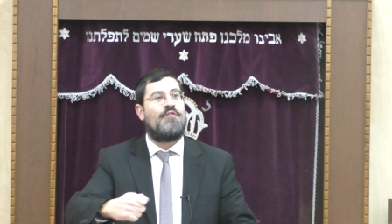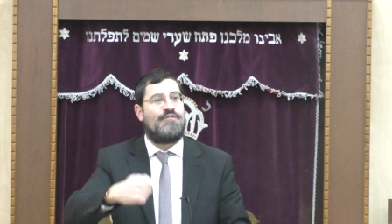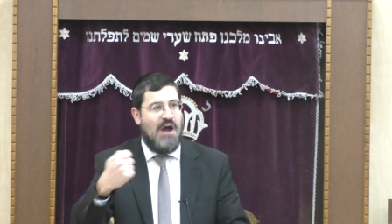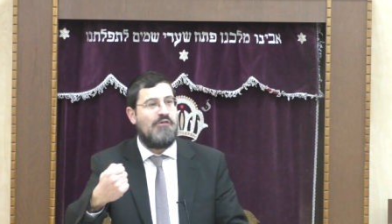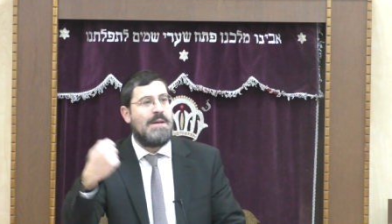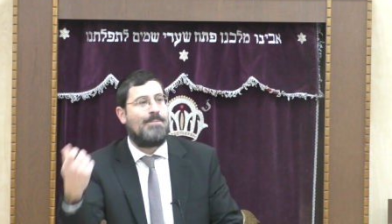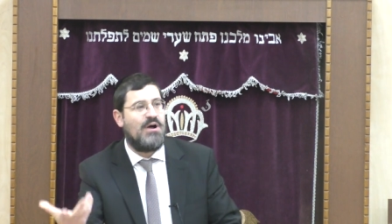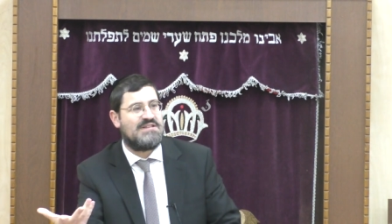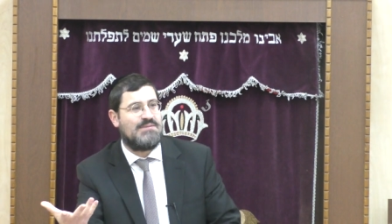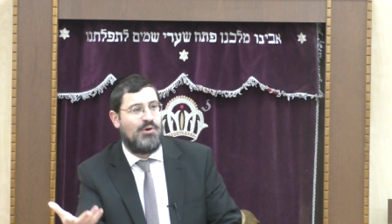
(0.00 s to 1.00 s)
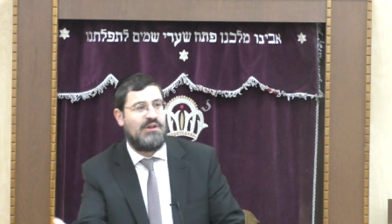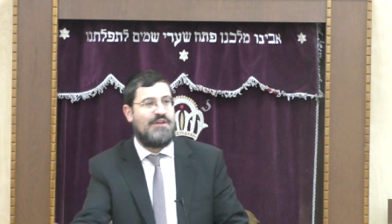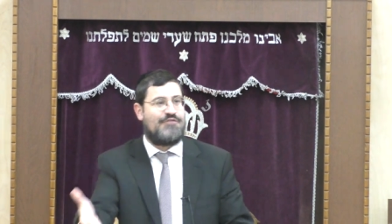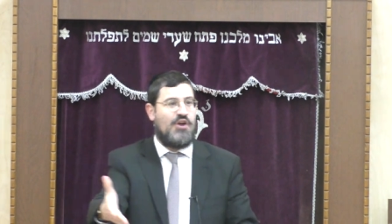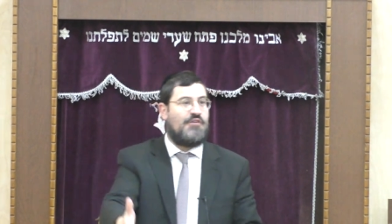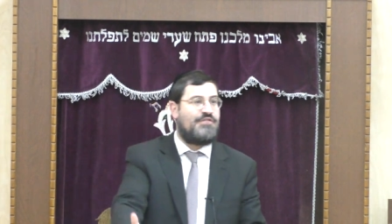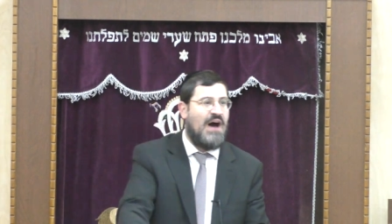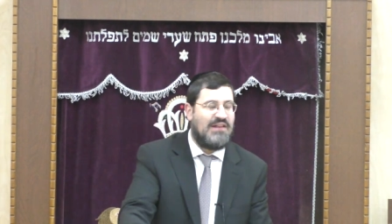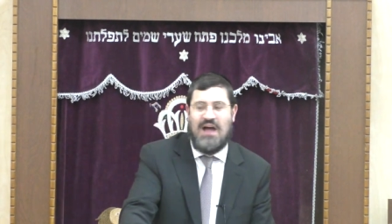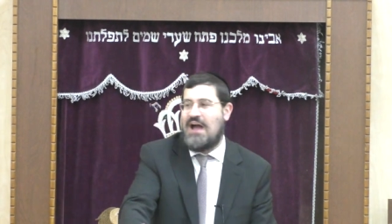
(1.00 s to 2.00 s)
Very possible, if not
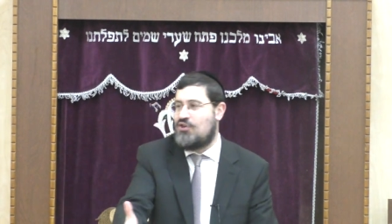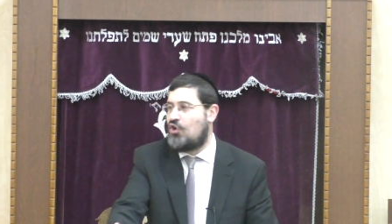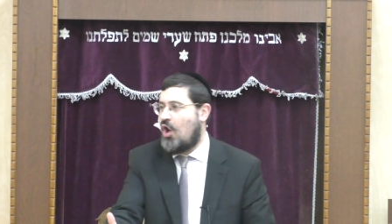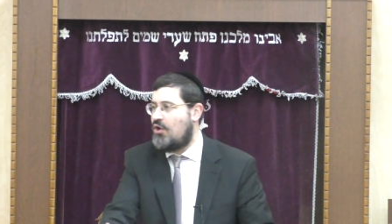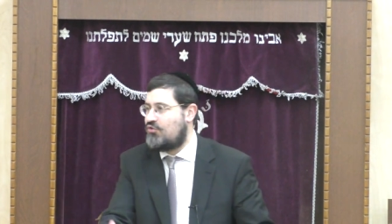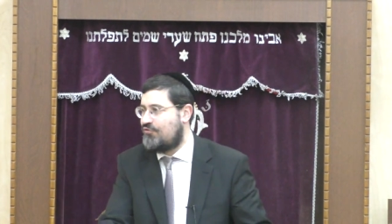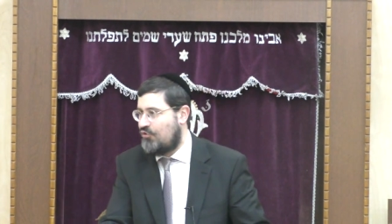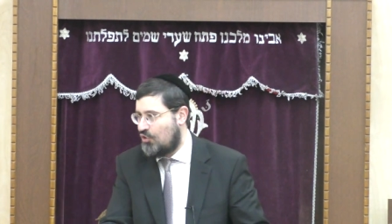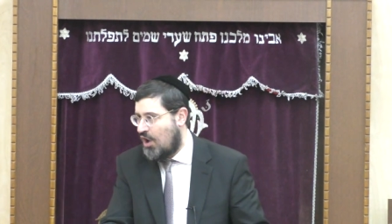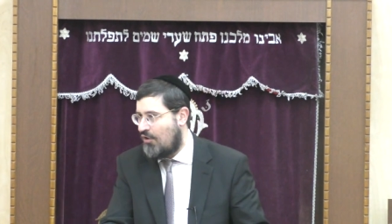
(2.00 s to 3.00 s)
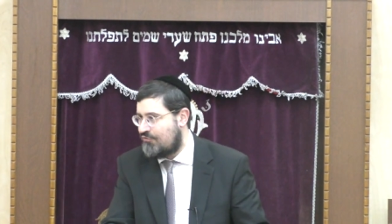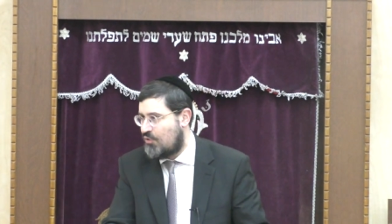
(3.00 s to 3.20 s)
vada, you're going to fall off.